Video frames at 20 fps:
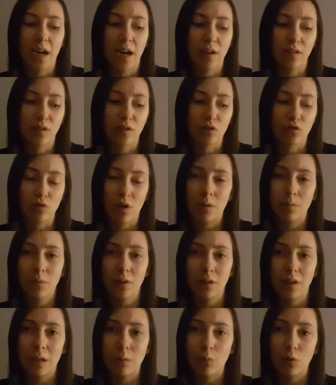how to drop the
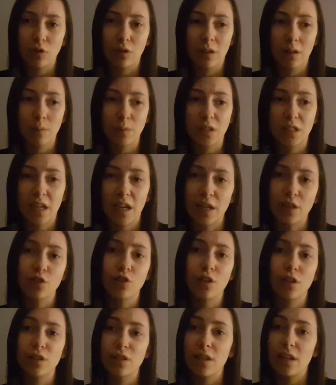labels and
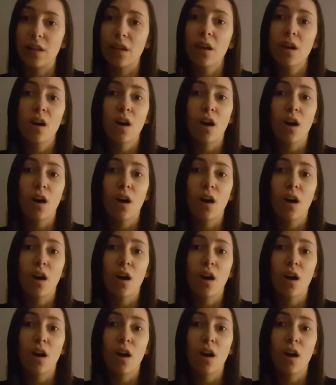limitations and